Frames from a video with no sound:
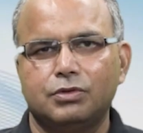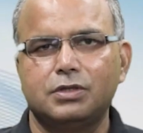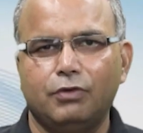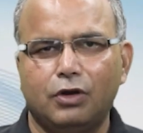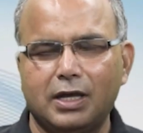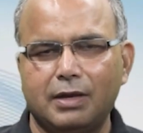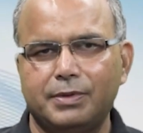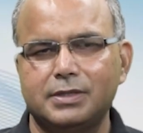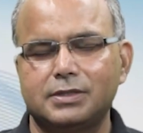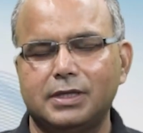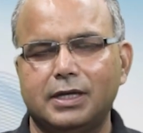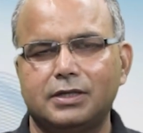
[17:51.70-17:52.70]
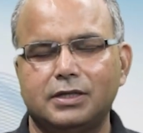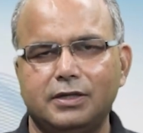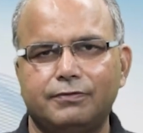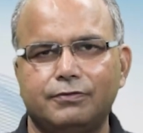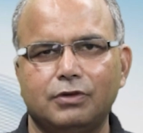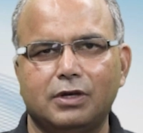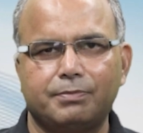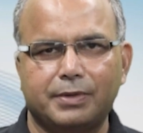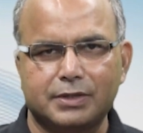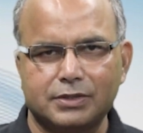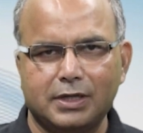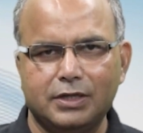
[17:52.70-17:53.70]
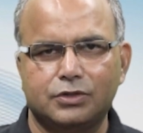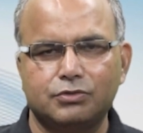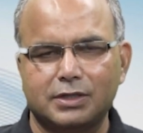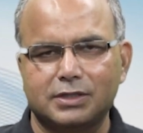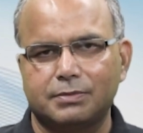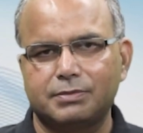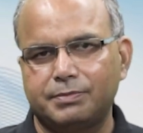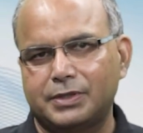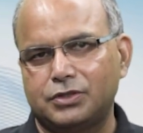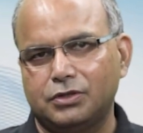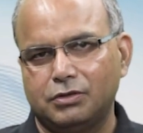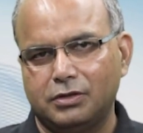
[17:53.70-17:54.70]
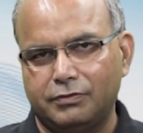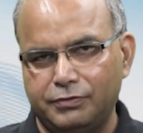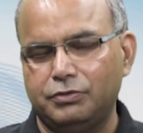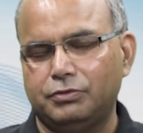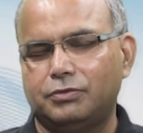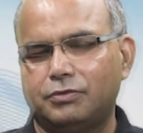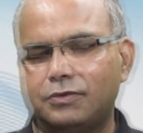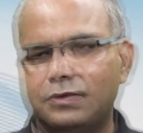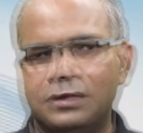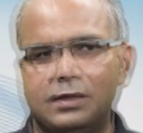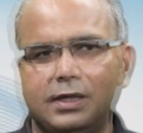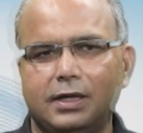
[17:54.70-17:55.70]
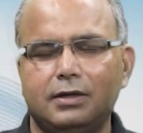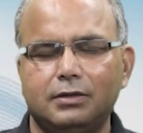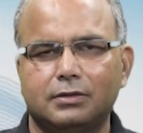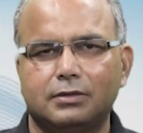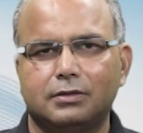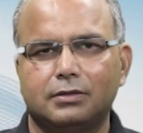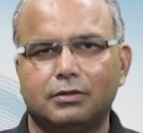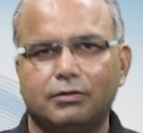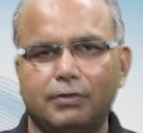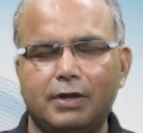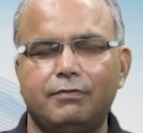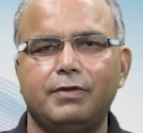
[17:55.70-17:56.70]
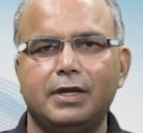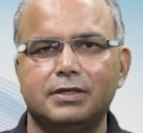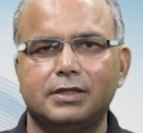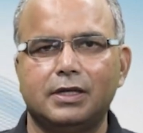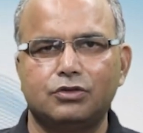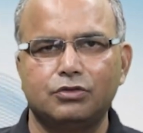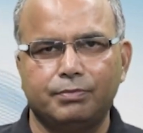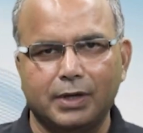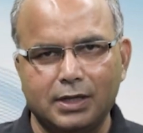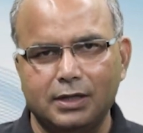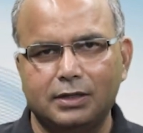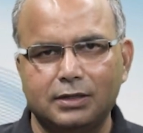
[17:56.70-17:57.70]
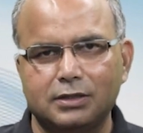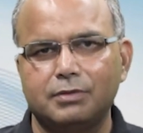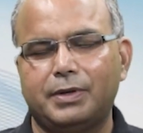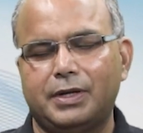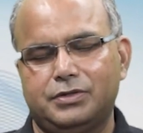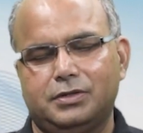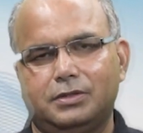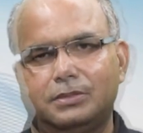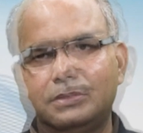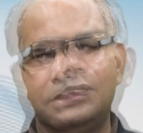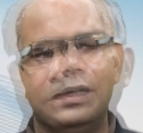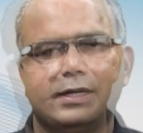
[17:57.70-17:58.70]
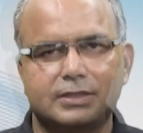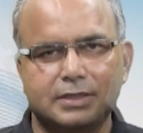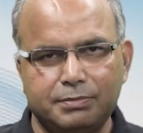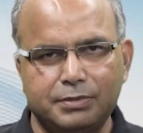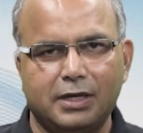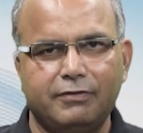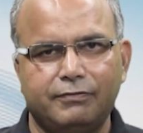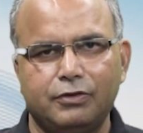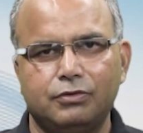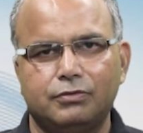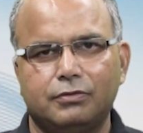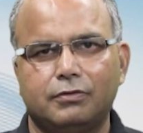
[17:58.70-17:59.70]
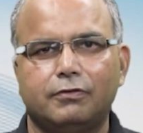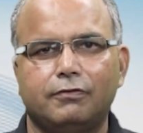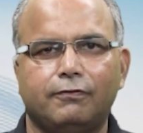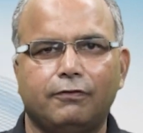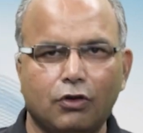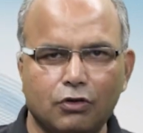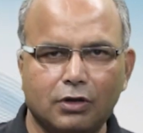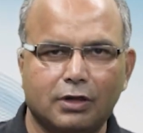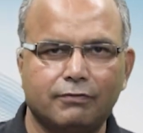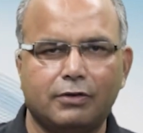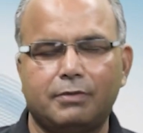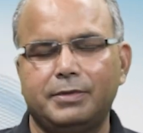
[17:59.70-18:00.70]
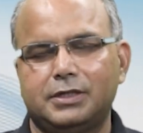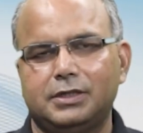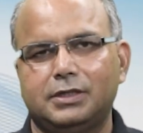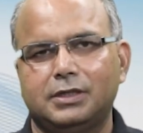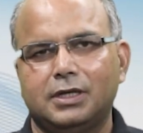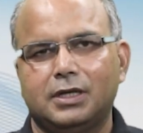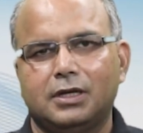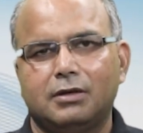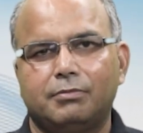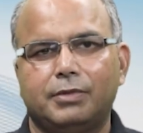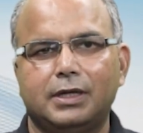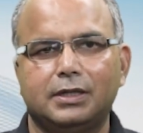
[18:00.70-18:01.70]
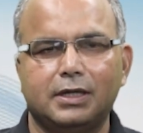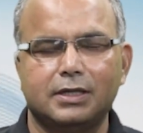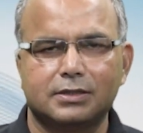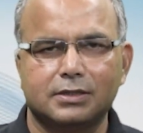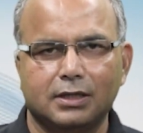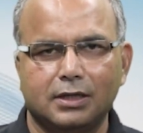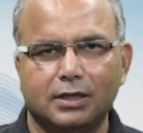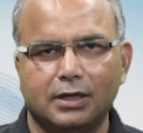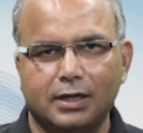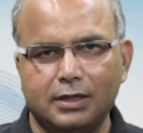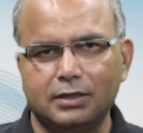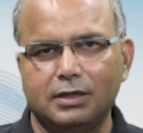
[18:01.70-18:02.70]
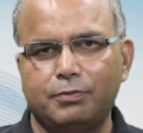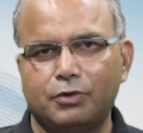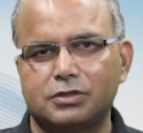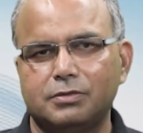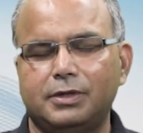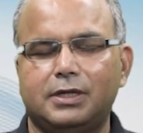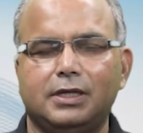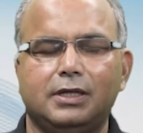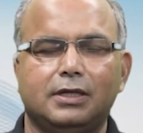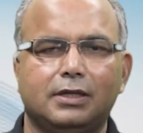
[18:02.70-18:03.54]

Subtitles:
You see, what happens that if you are pressurized to accept a particular view, then one way is that you buckle under the pressure, accept that view, follow conformity, but there is another possibility